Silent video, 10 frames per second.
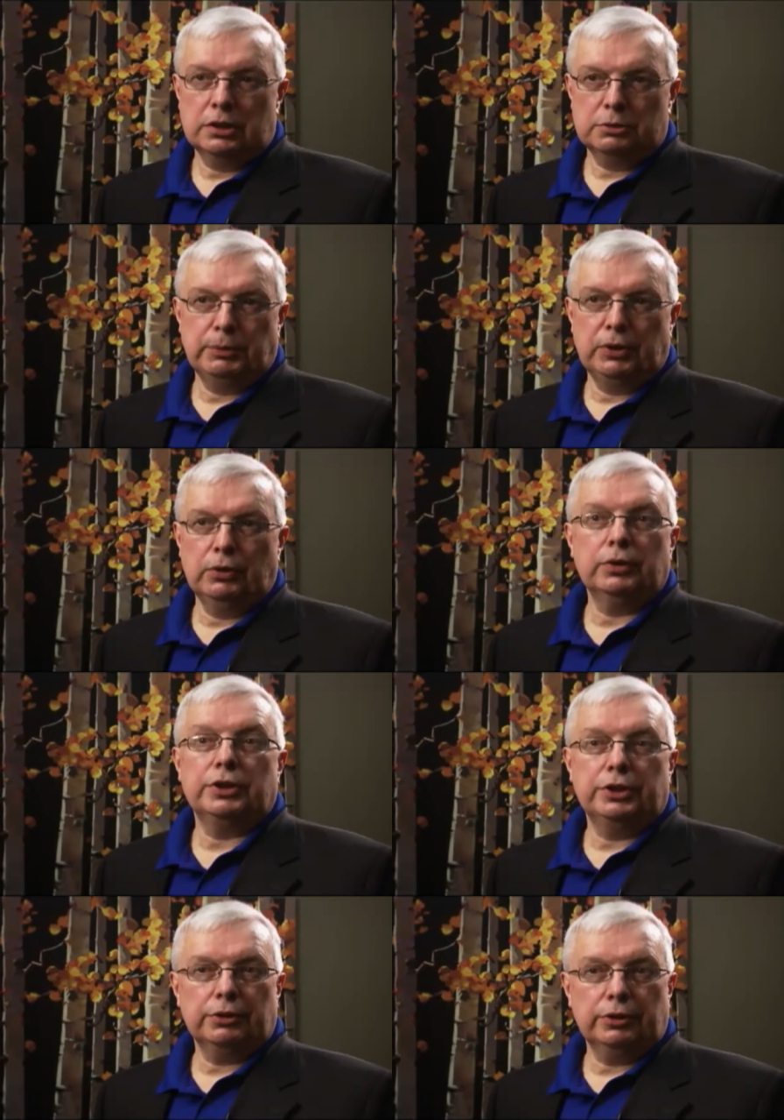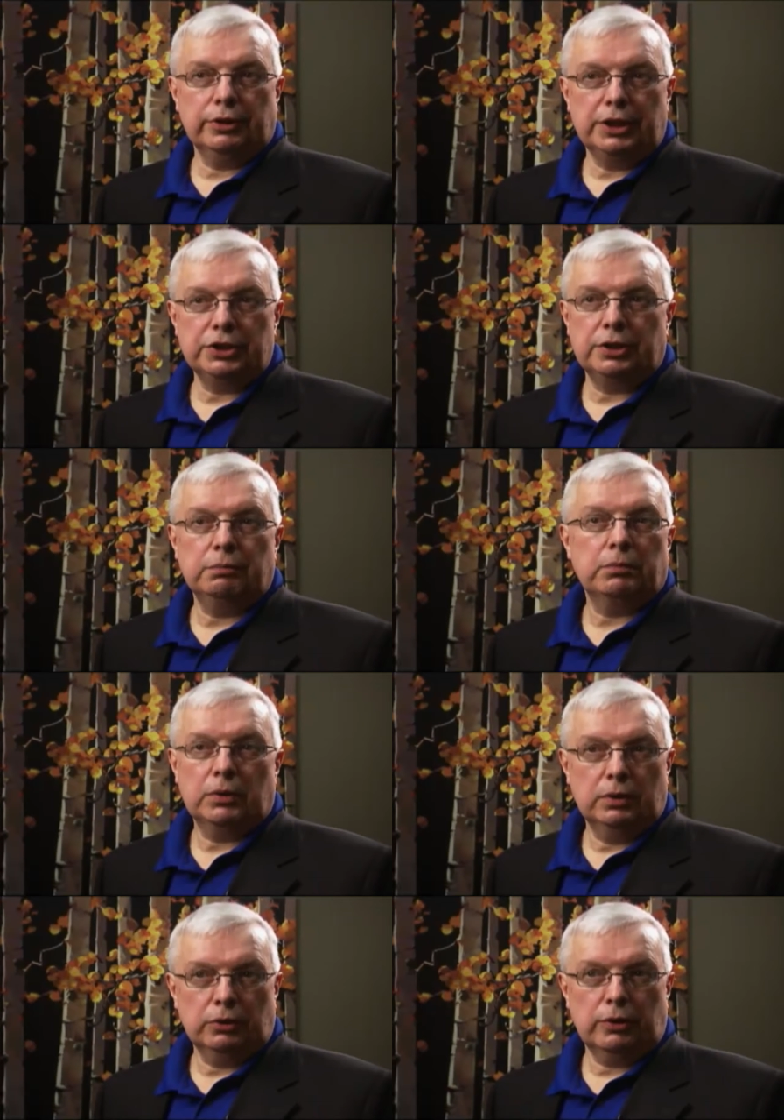There's been no deterioration, no